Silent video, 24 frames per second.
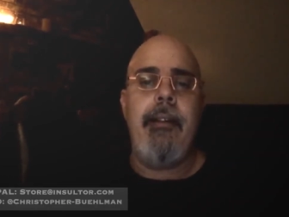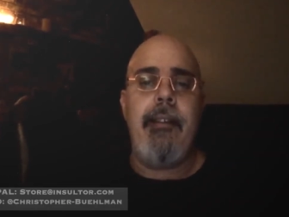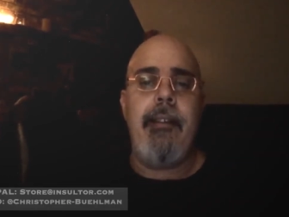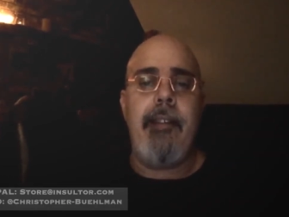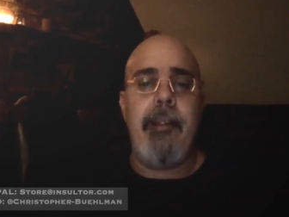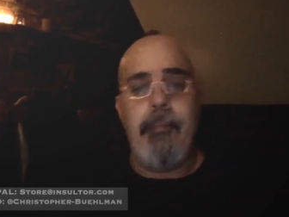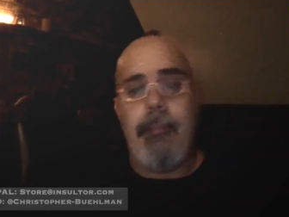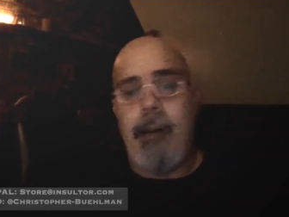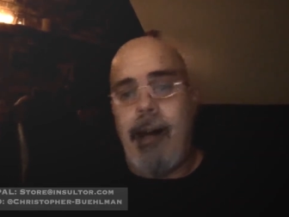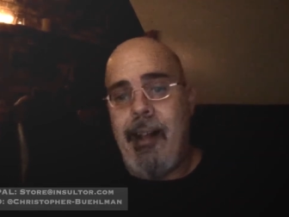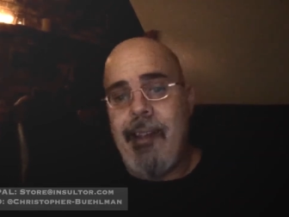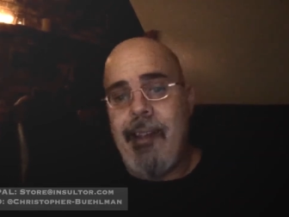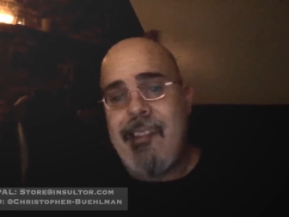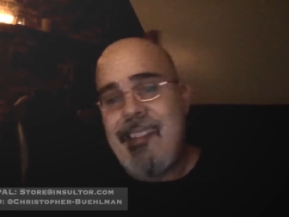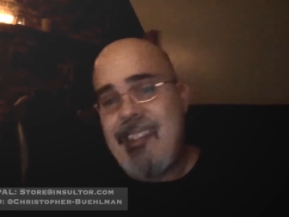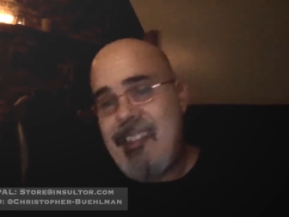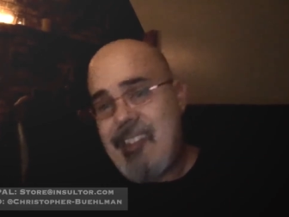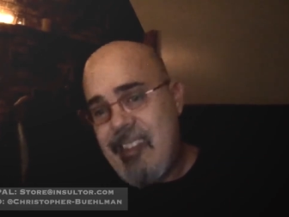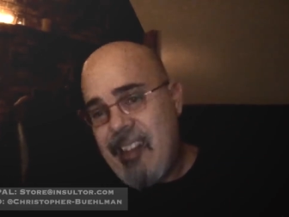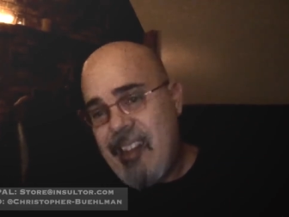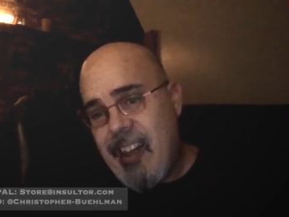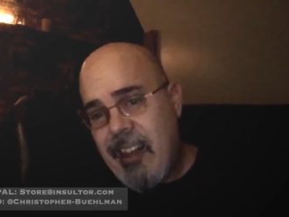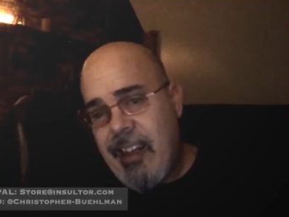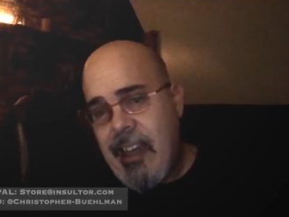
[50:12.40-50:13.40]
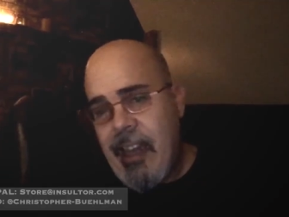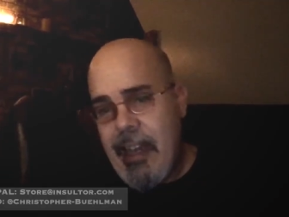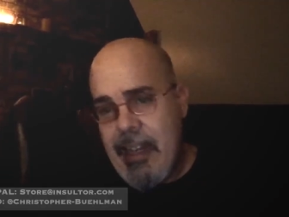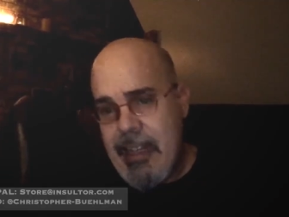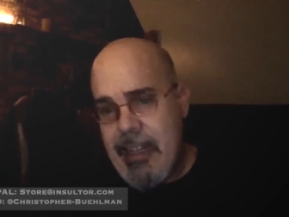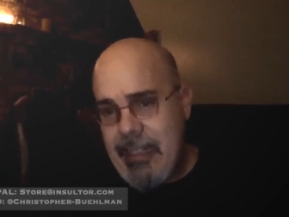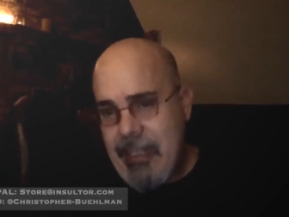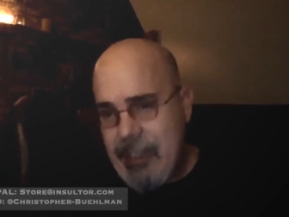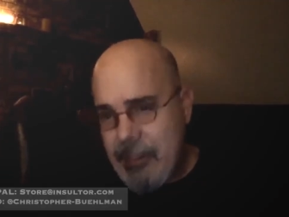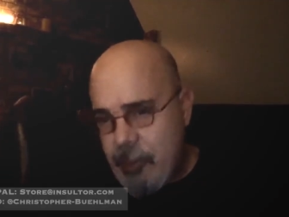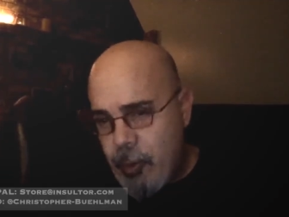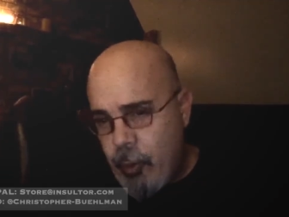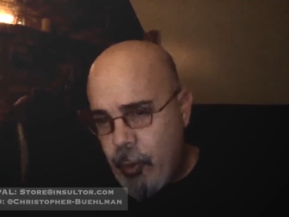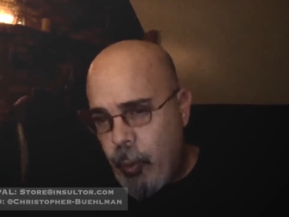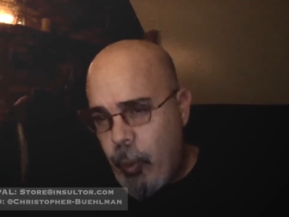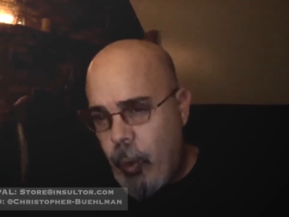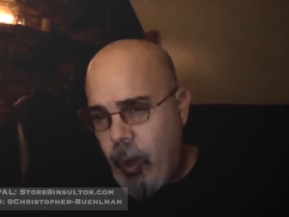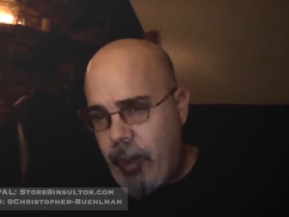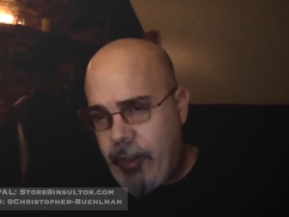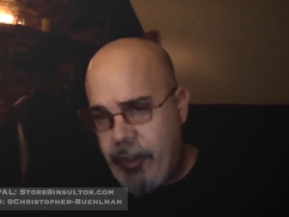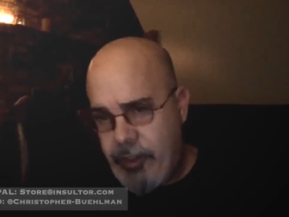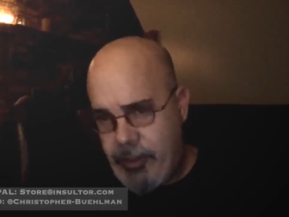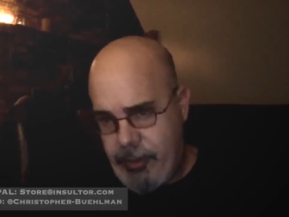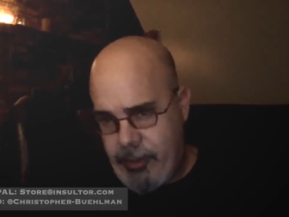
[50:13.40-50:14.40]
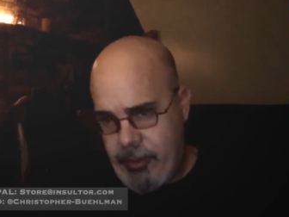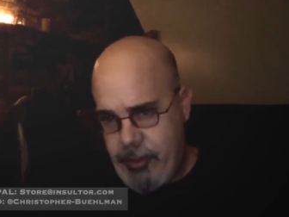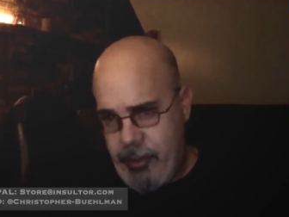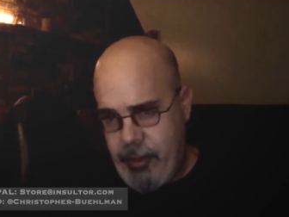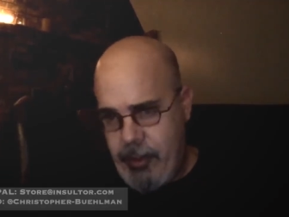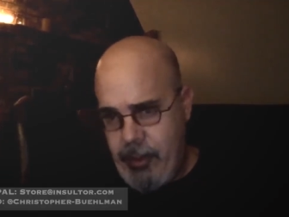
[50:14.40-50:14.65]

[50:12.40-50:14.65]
Tomas dug at it underwater,